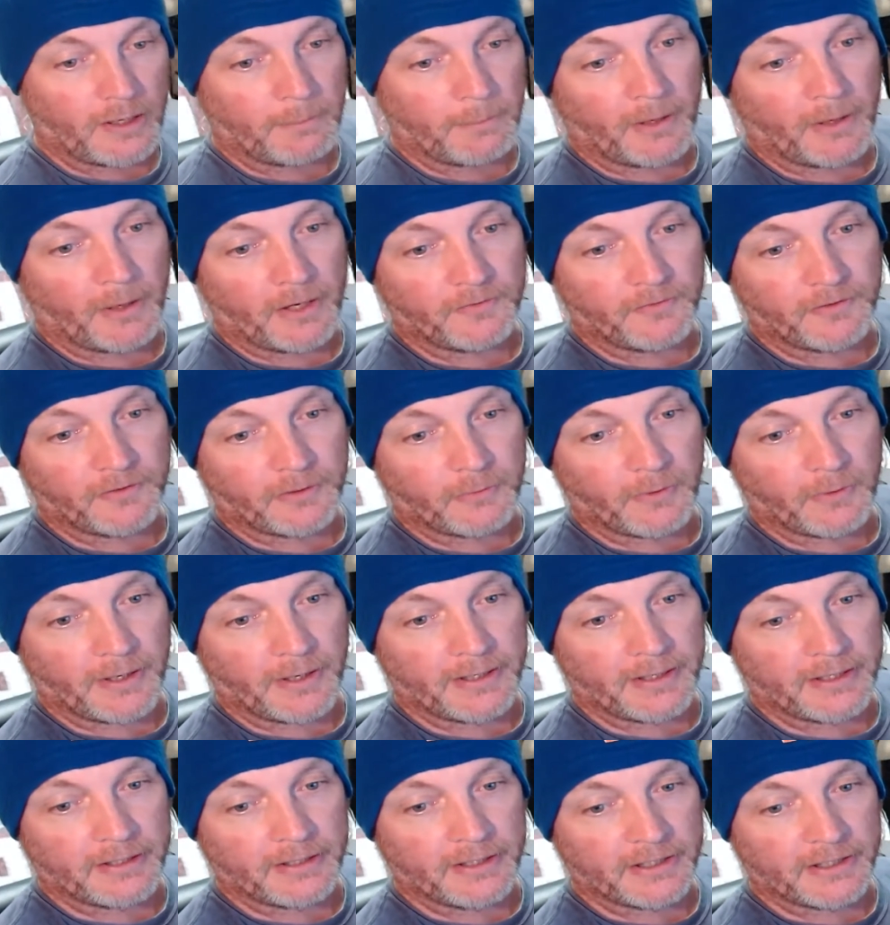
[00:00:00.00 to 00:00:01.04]
a perfect
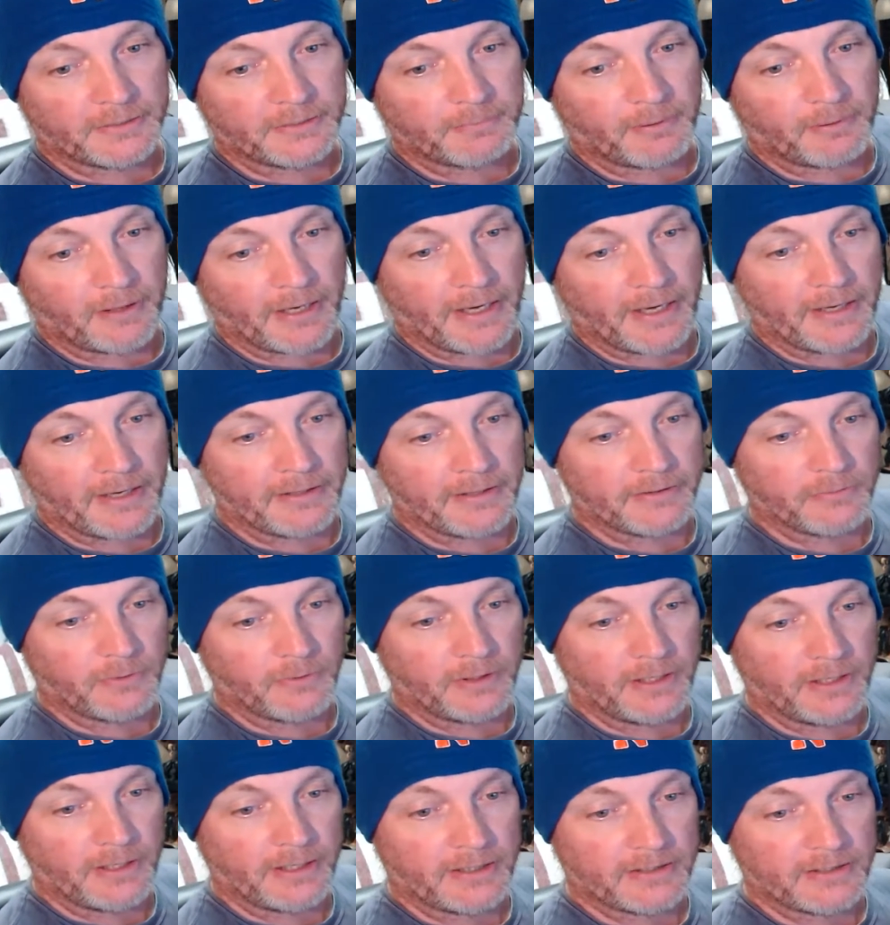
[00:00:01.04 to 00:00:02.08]
way to display it is
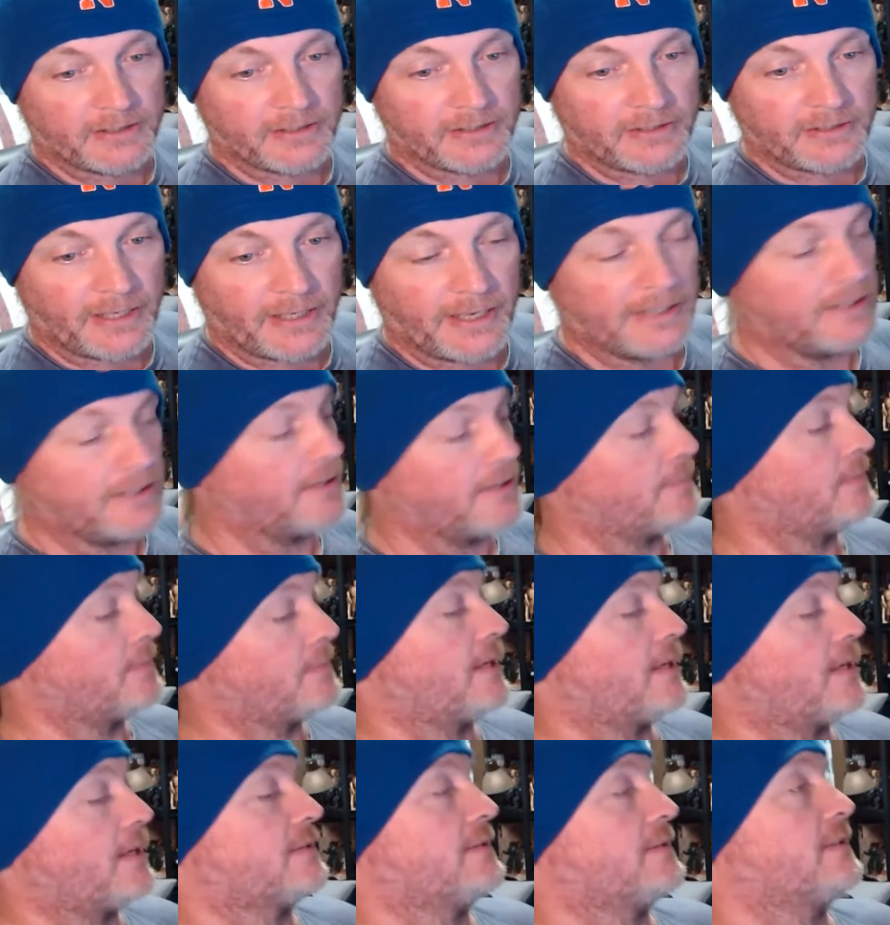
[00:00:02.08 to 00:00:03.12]
when it can stand up
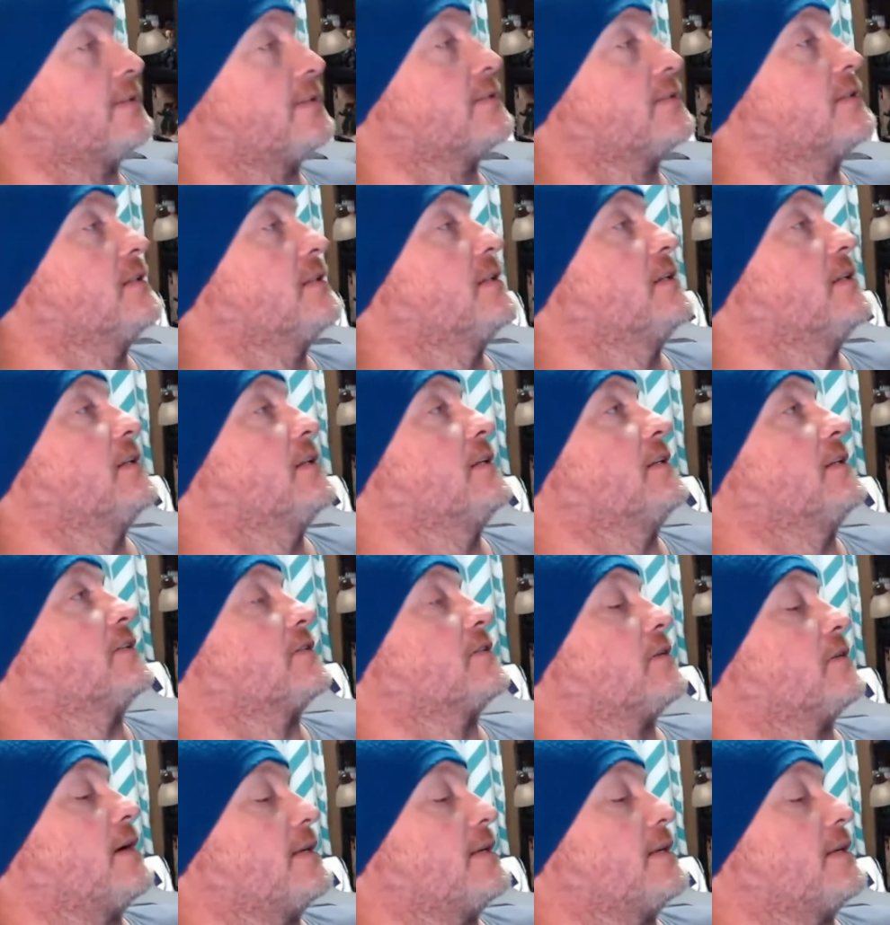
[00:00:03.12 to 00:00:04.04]
like this. So